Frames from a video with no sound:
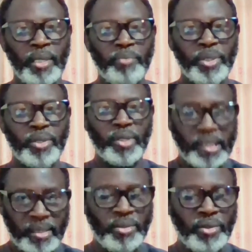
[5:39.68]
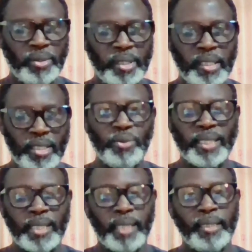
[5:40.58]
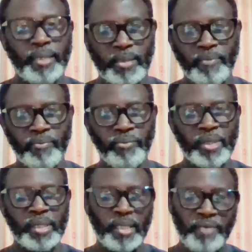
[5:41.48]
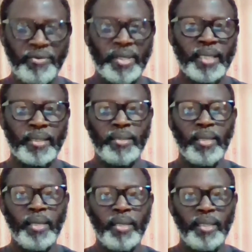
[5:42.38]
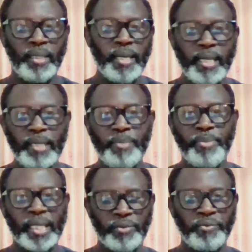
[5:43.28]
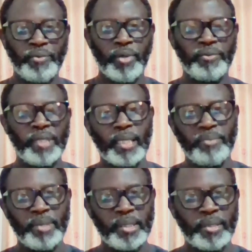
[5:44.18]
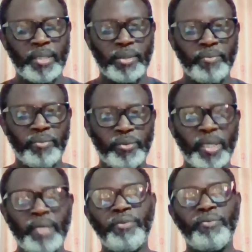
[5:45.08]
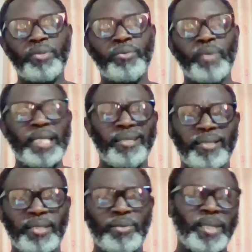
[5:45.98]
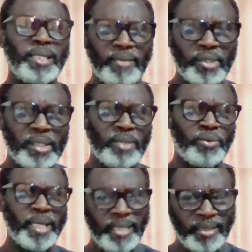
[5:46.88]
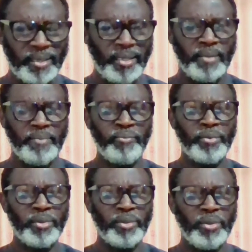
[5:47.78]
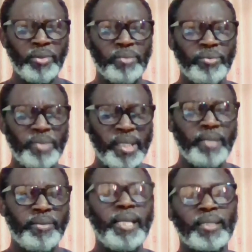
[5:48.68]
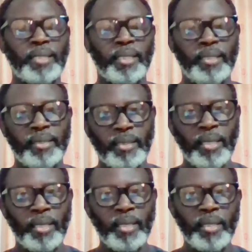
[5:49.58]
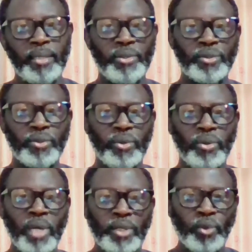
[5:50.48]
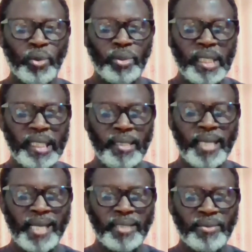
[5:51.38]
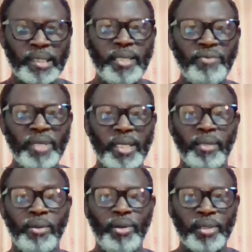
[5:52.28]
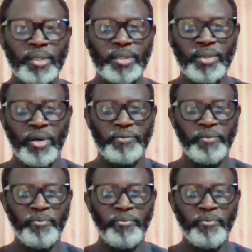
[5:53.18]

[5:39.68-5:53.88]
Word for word: because, you know, the issue escalated significantly in the early part of, of this administration, 2016, 2017, 2018, you know, it really, really escalated. You know, so so it, it has received a lot of